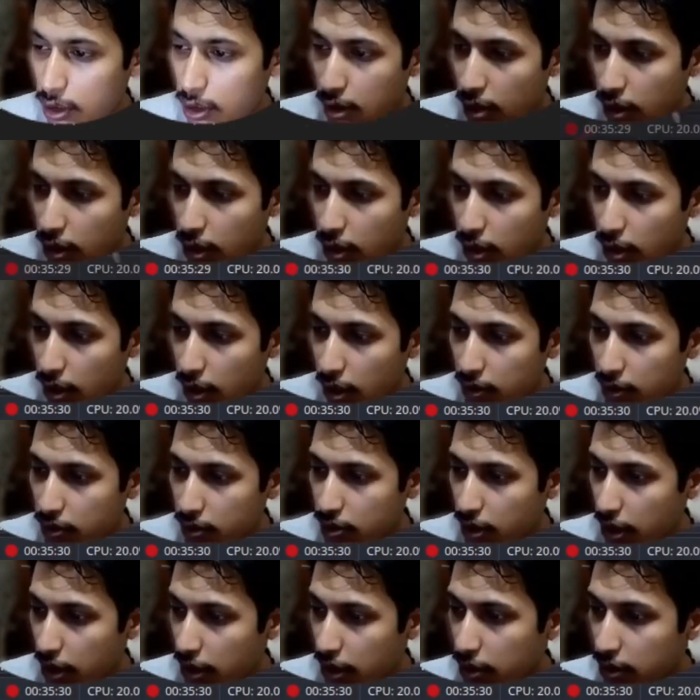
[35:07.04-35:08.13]
check
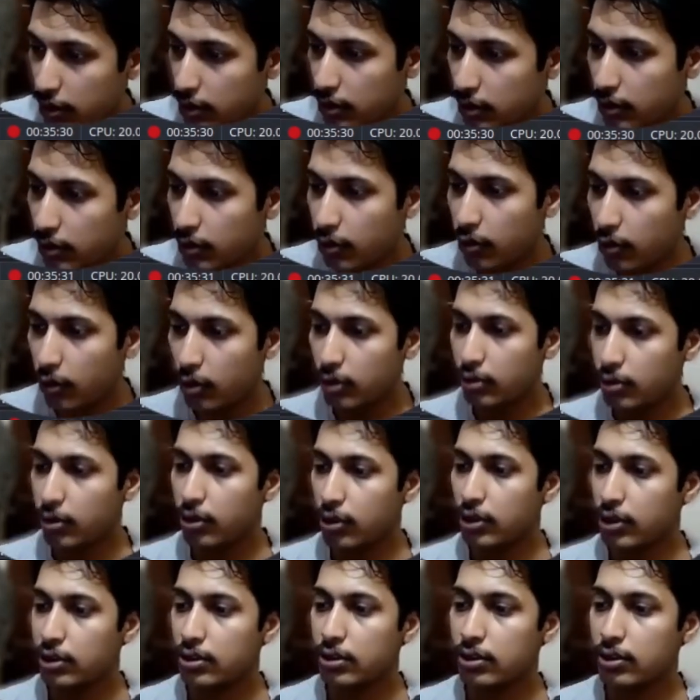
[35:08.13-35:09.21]
all things
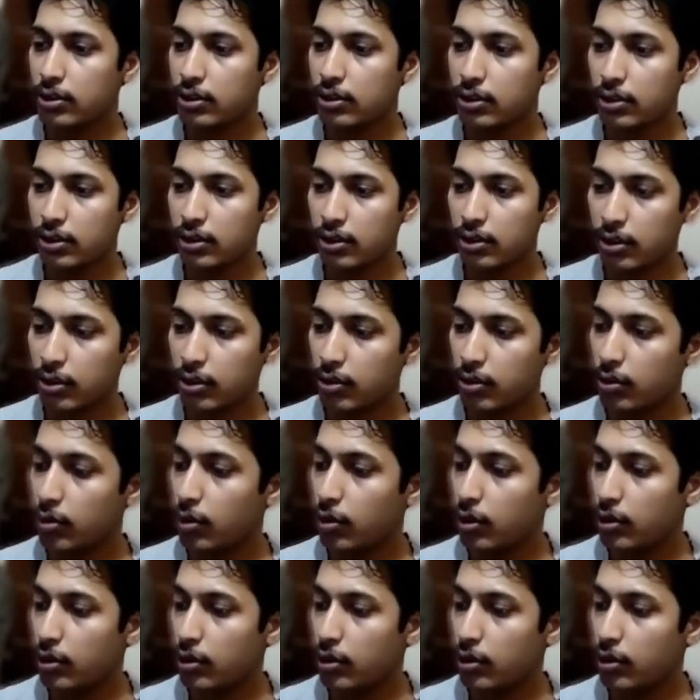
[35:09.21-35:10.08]
going good.